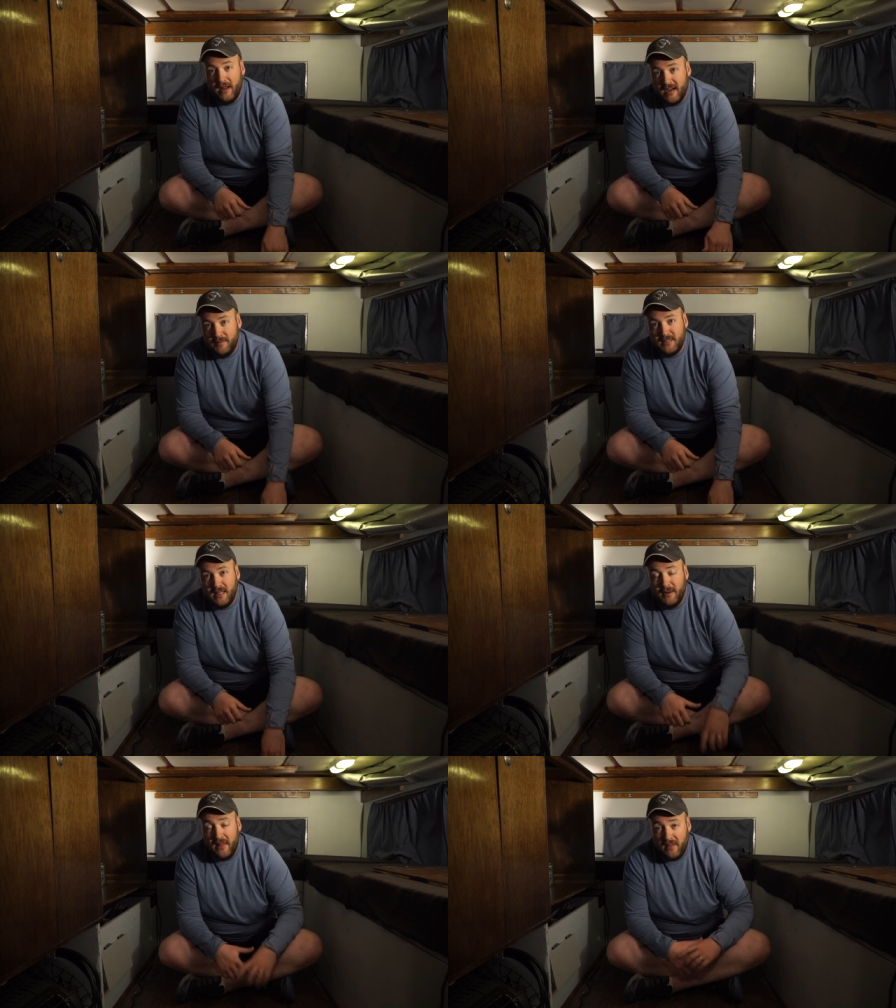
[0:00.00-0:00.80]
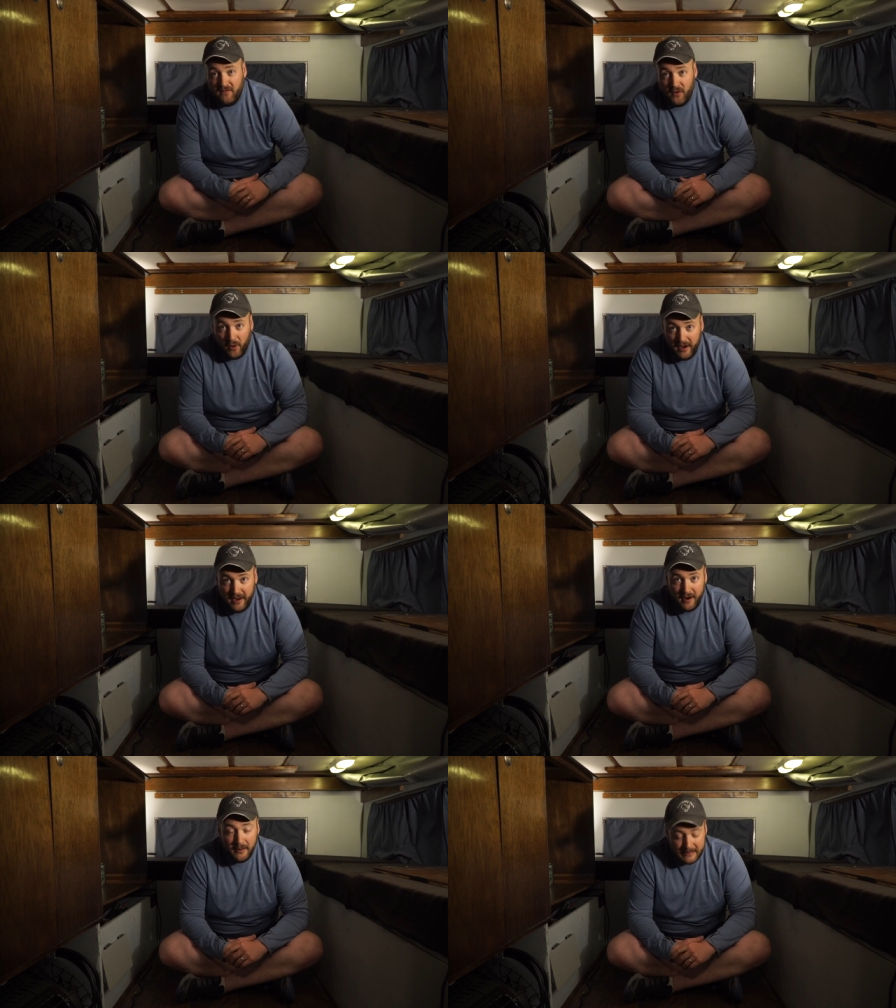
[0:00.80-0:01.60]
We ended up sleeping on the floor
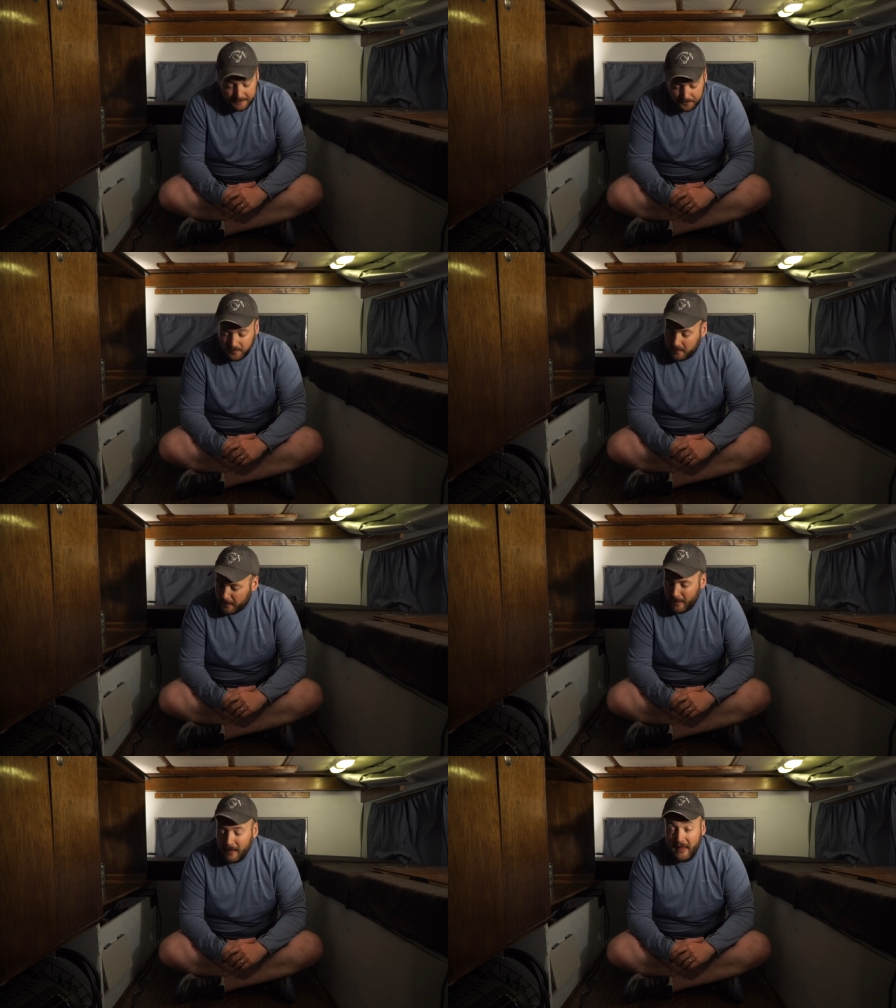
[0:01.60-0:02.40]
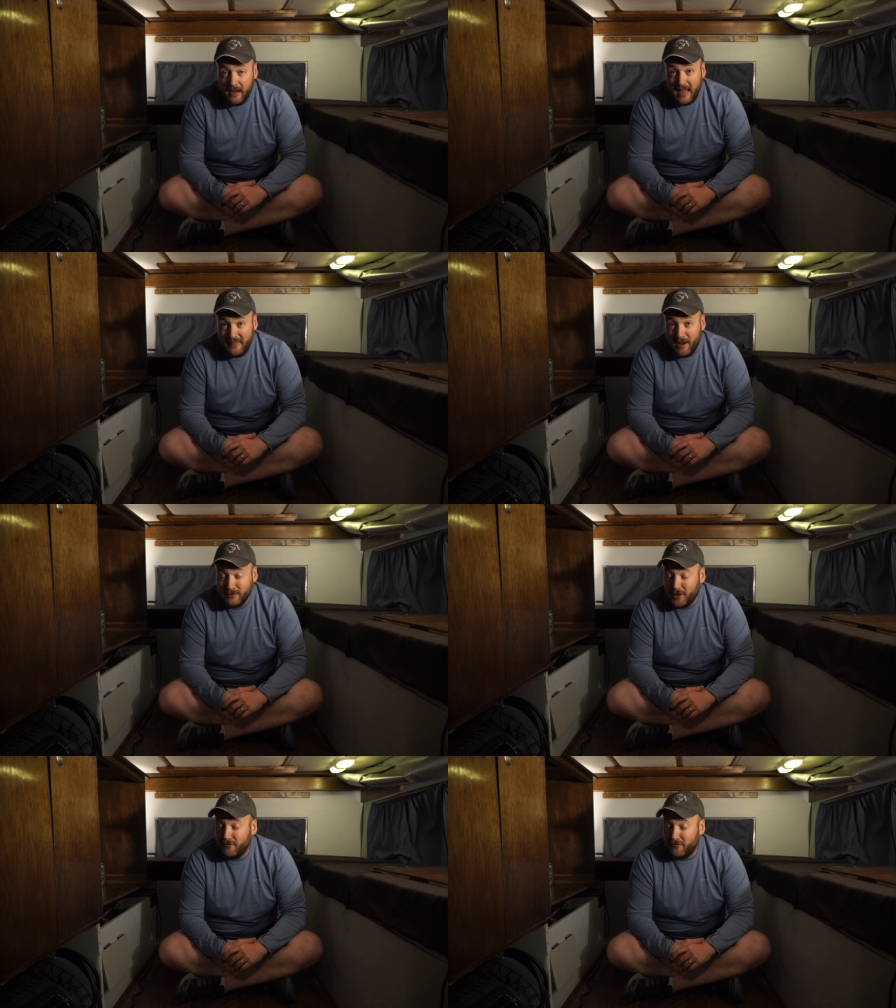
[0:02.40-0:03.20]
here again, that
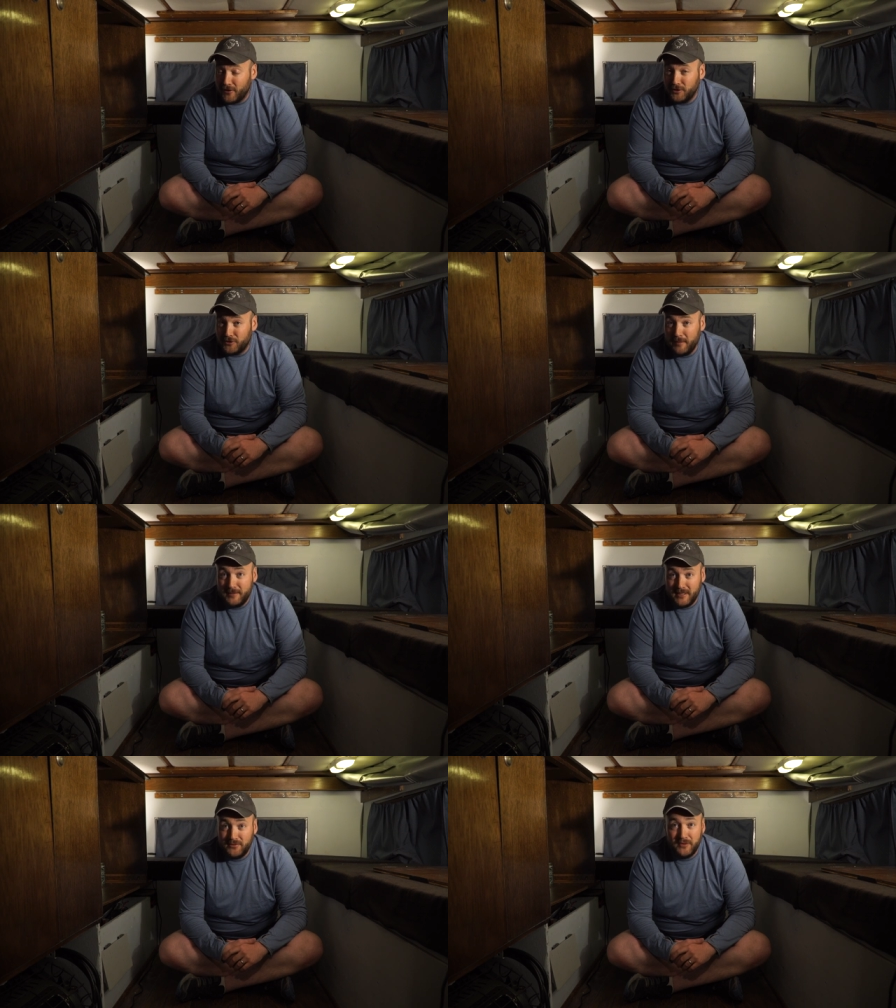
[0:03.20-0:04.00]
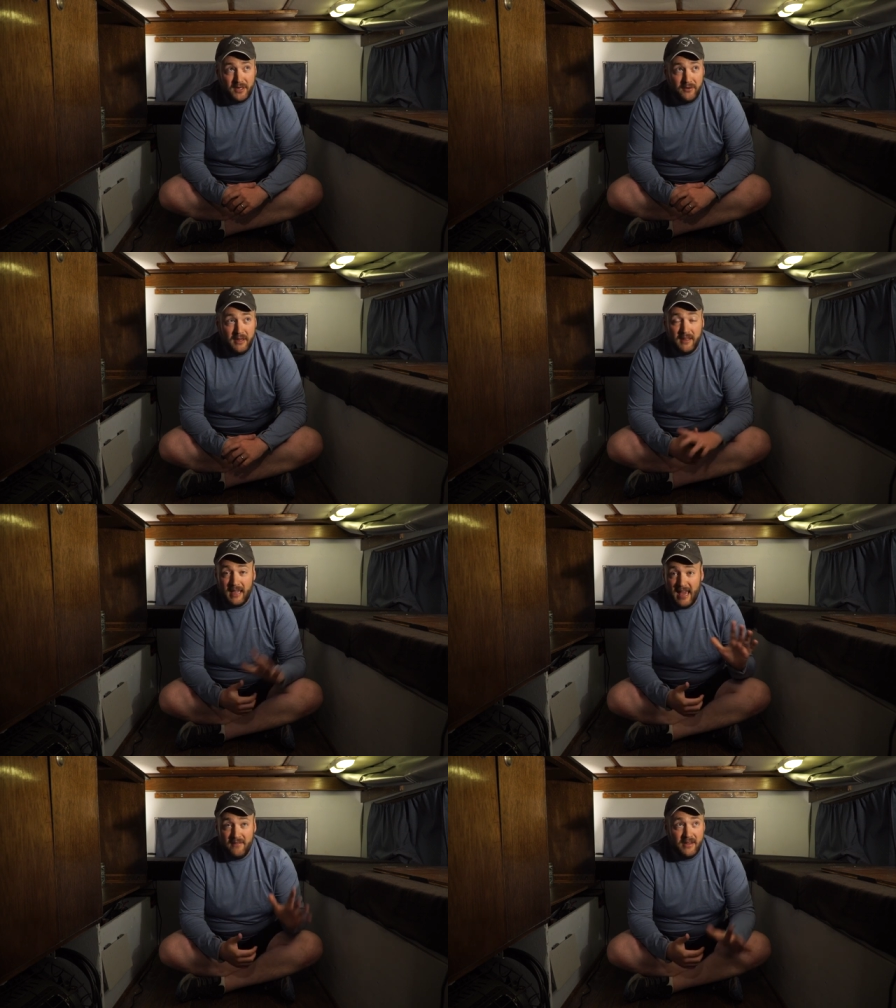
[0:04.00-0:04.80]
was our first trip since redoing the
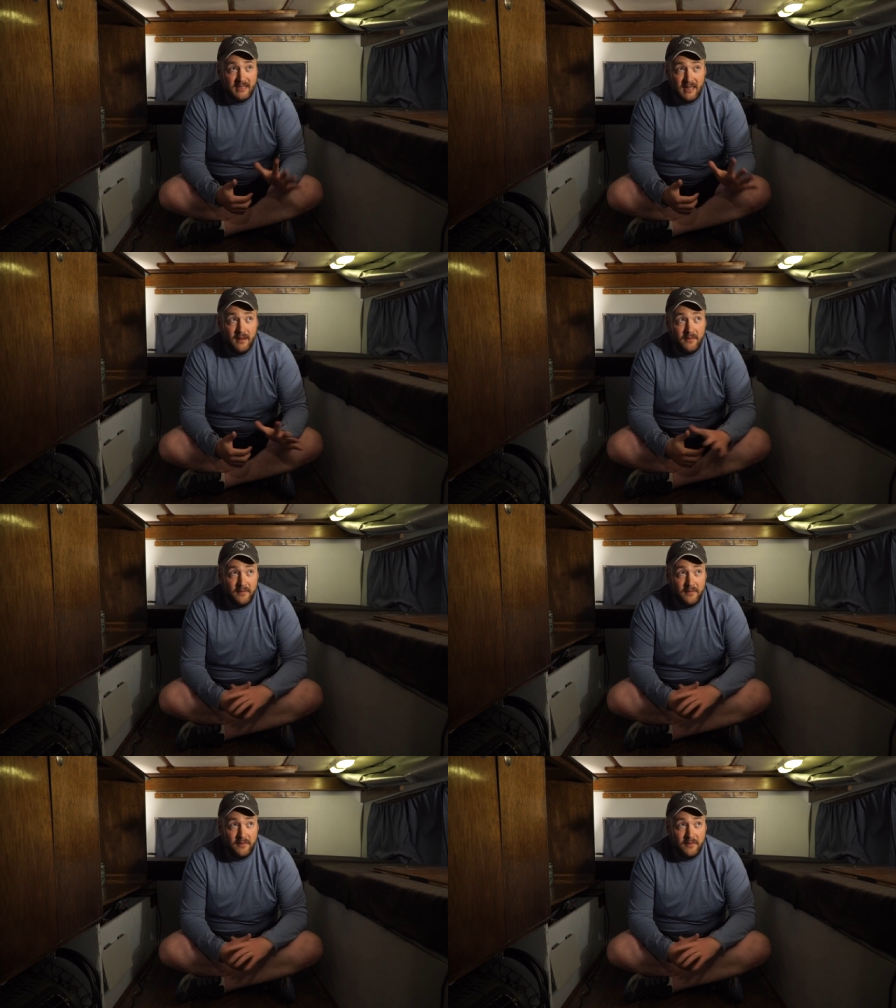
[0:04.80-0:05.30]
canvas and a,